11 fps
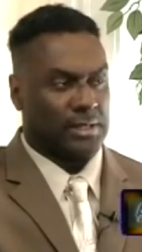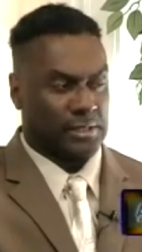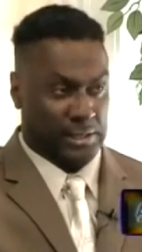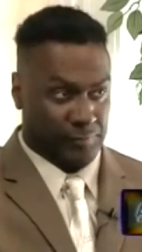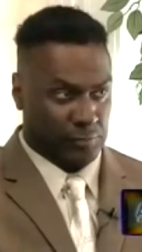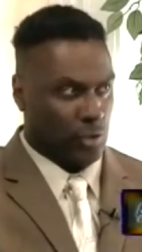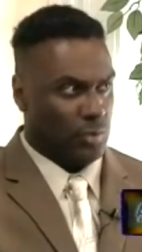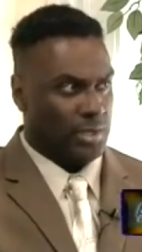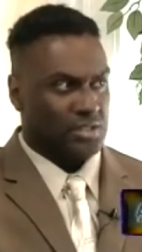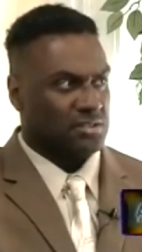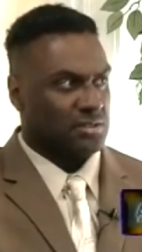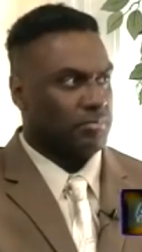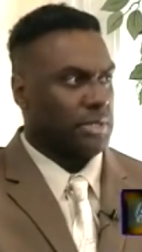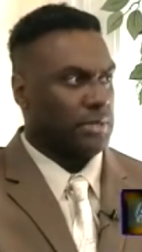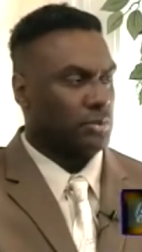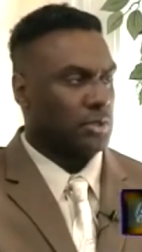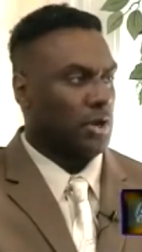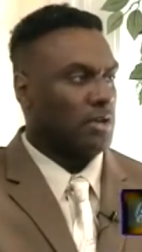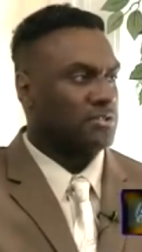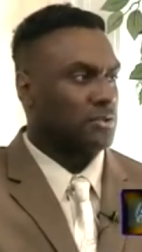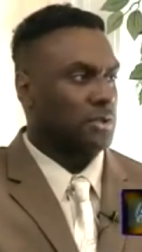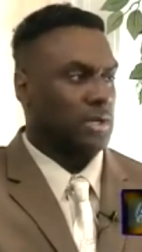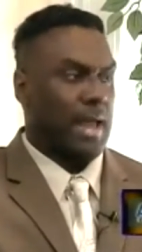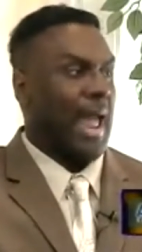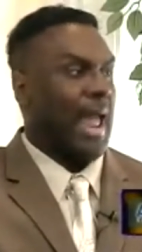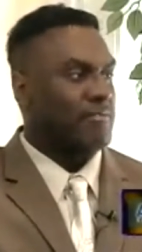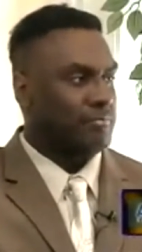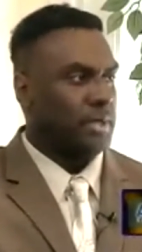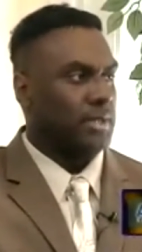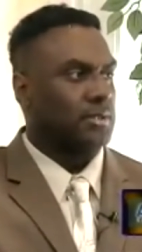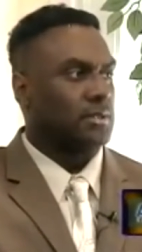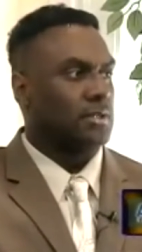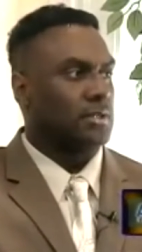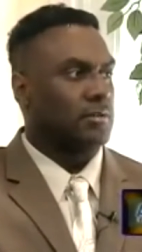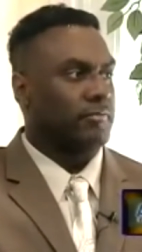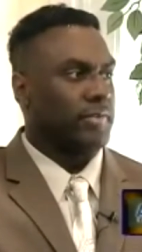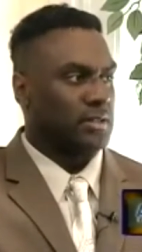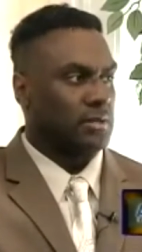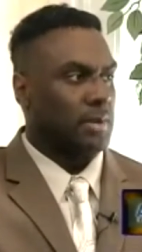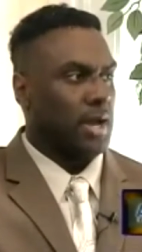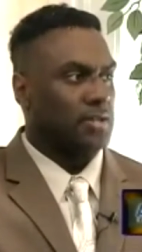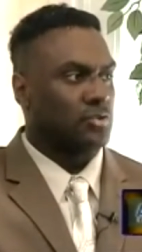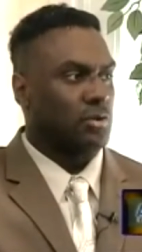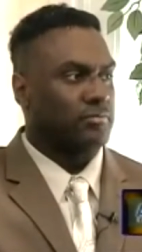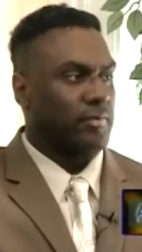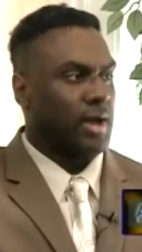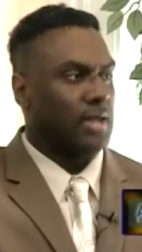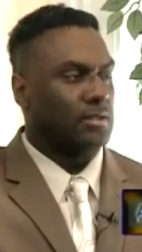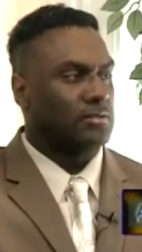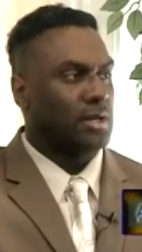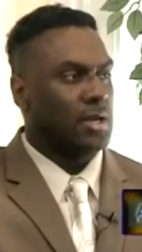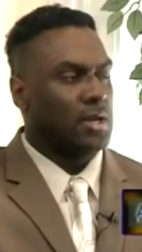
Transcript: and even though innocent people could also and have been victimized towards violence,